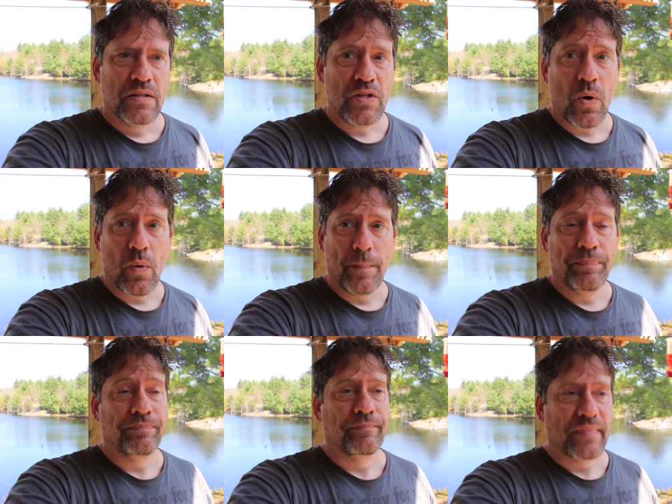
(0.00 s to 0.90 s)
So,
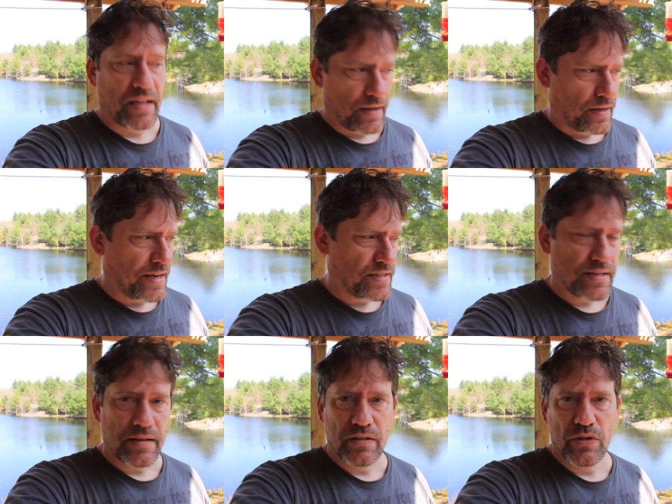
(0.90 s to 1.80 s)
I
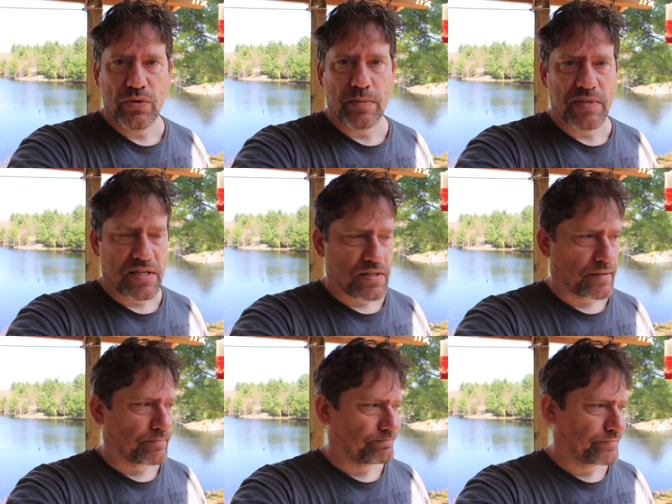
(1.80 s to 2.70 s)
decided to do some
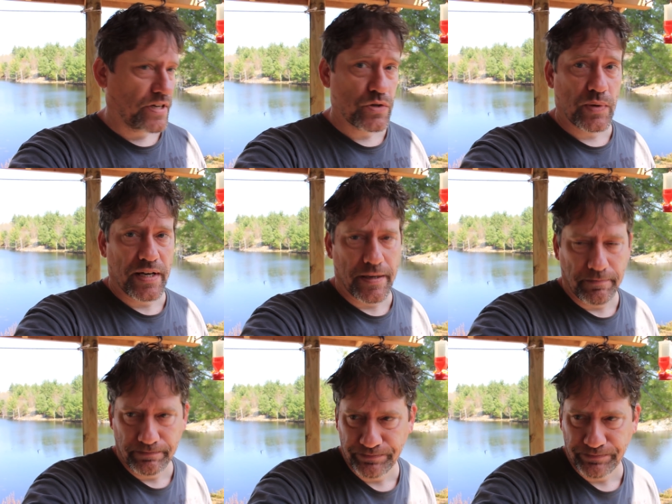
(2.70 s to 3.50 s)
testing. Here's what I did.